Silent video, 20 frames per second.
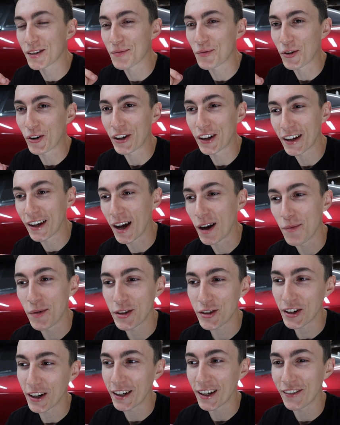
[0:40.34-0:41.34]
This morning, I'm
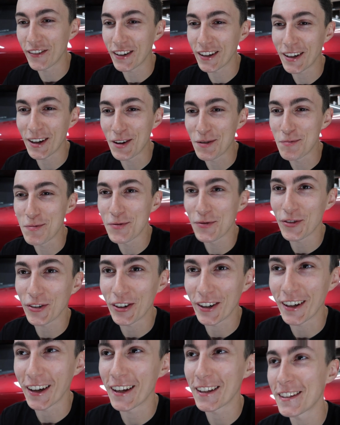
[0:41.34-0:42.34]
gonna try and give it a go before
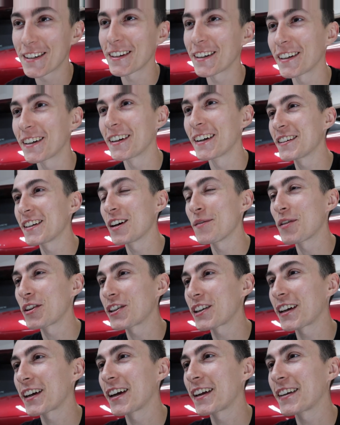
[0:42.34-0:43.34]
he gets here, see how
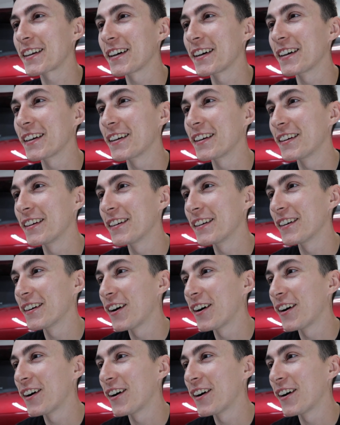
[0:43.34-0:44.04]
much I can get done.